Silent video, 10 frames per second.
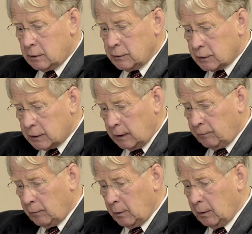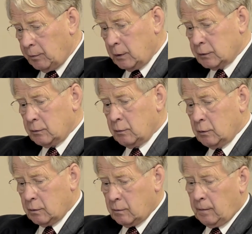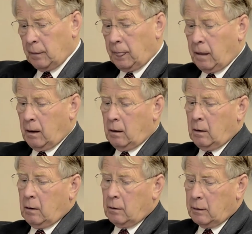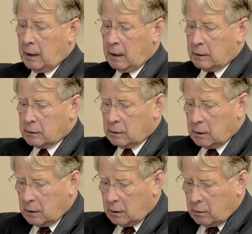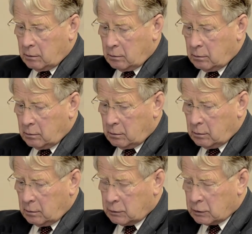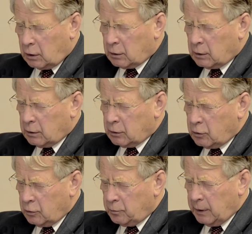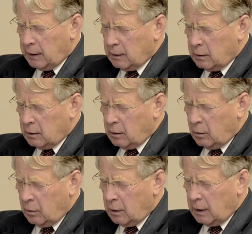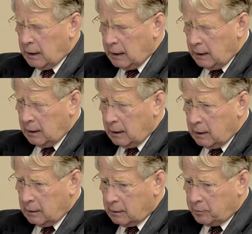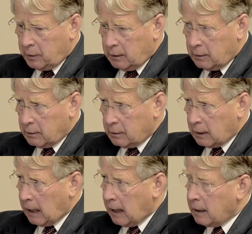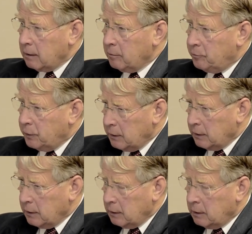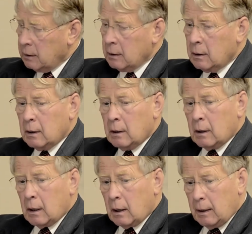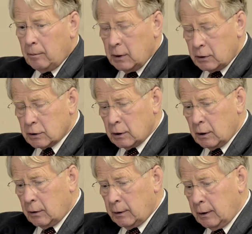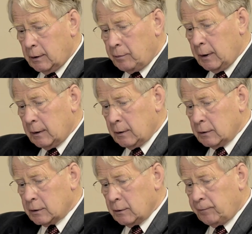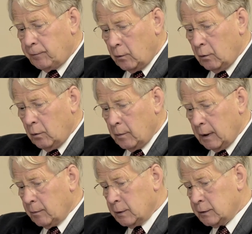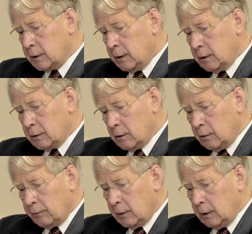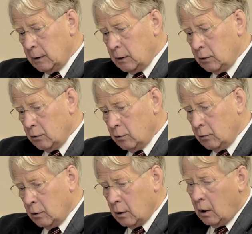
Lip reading: conceivably possible that Scotland could be A, independent, and B, immediately on independence, a full member state of the EU